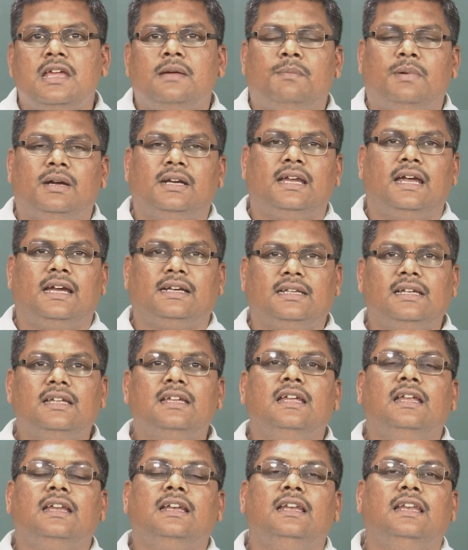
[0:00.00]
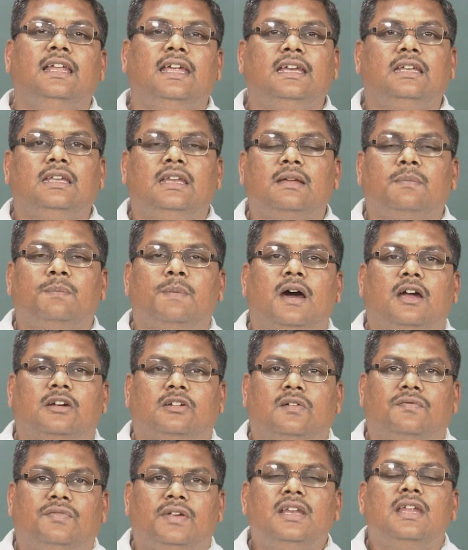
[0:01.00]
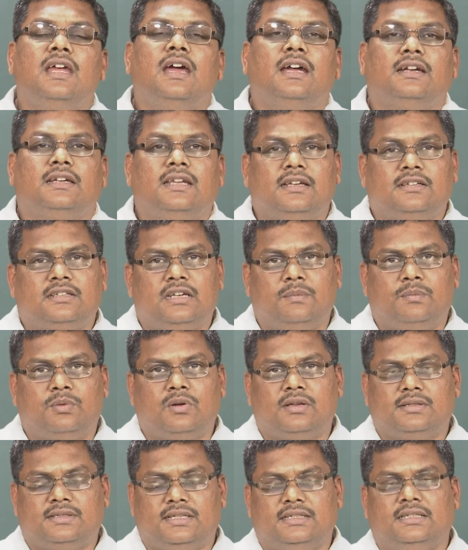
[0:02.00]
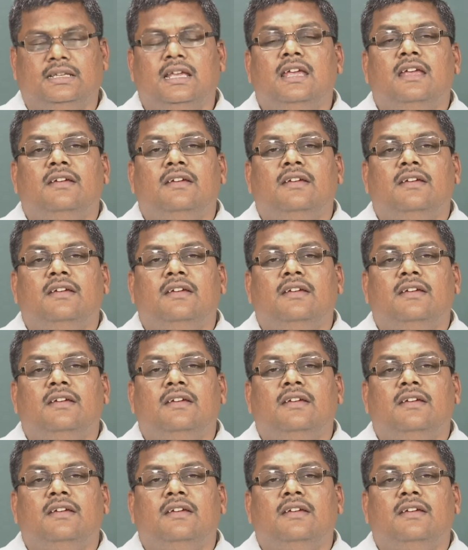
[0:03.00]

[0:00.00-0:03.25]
but at a later part of an attentional process.